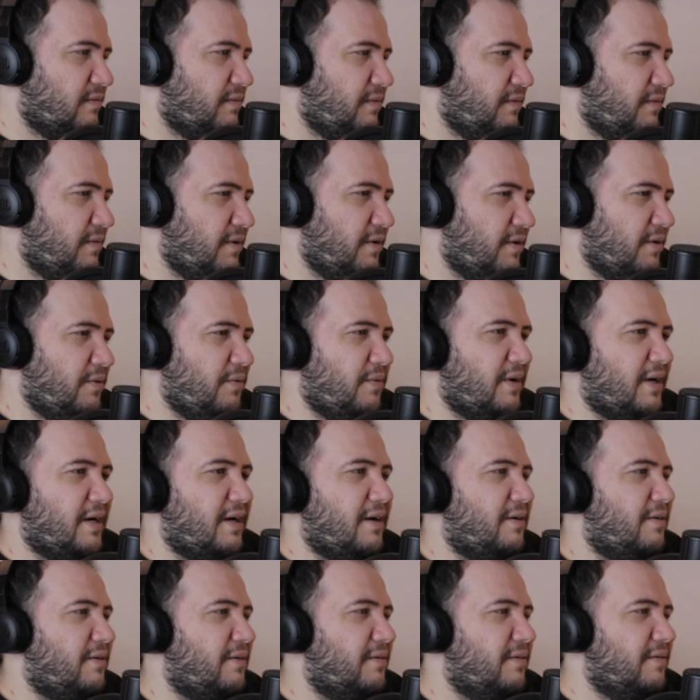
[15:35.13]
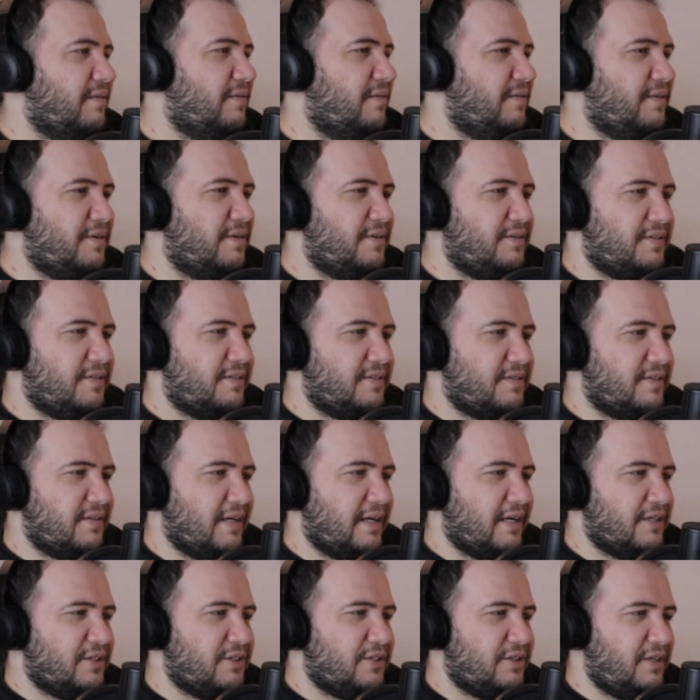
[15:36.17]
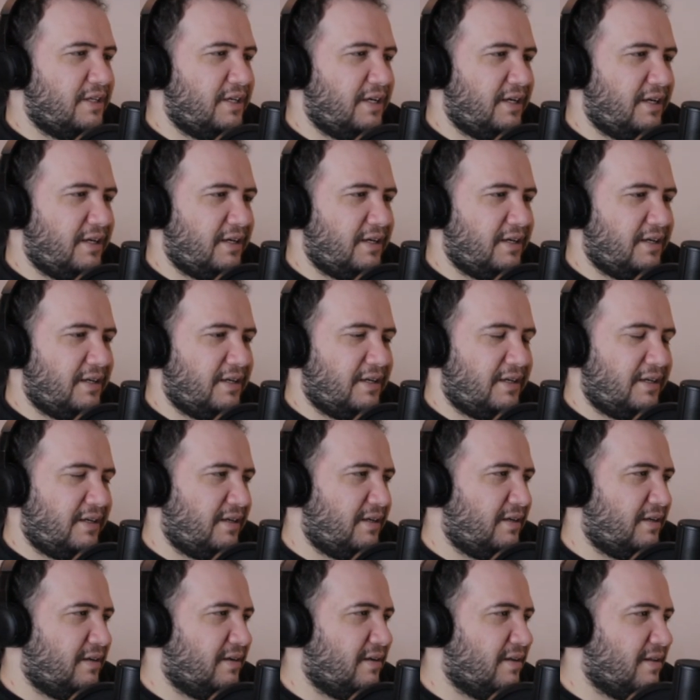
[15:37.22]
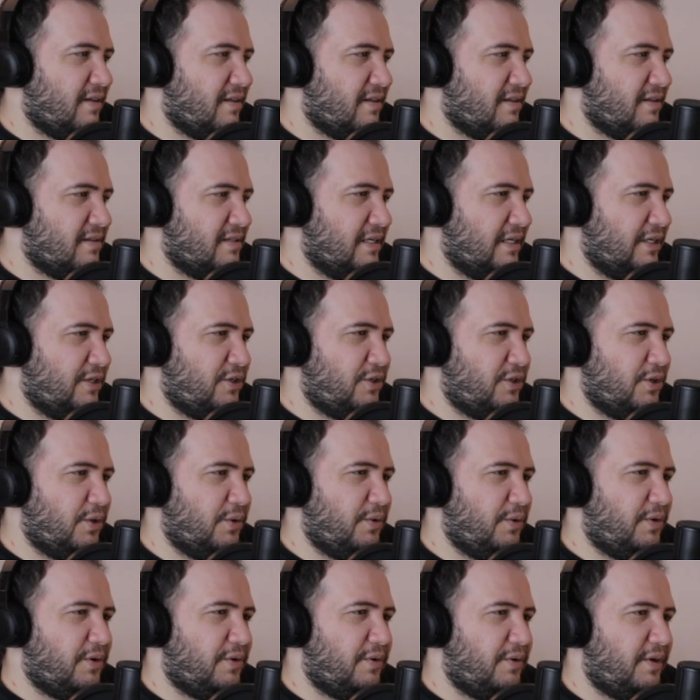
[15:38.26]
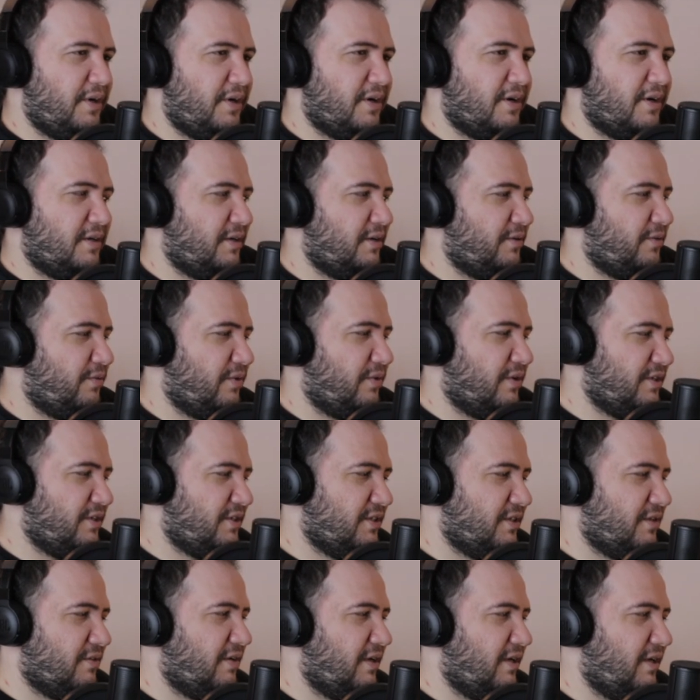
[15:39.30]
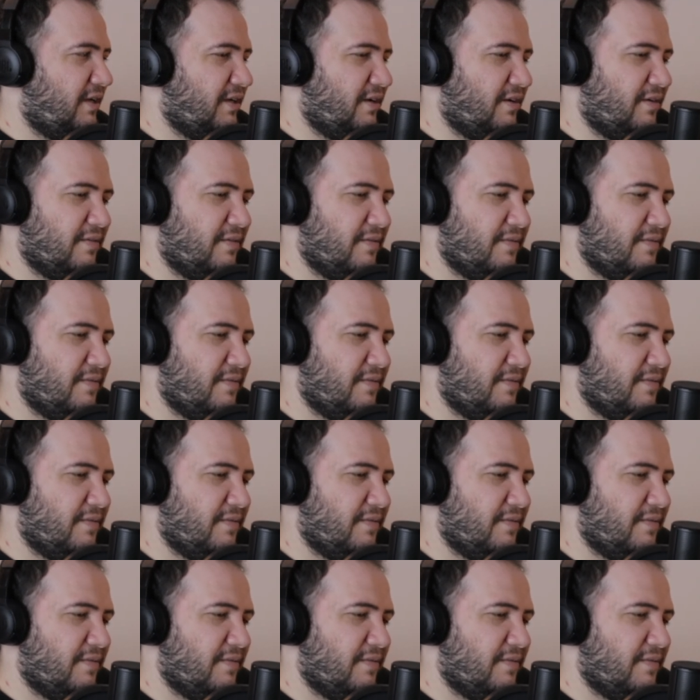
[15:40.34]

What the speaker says: Oh wow, there's actually a show going on in Russia right now.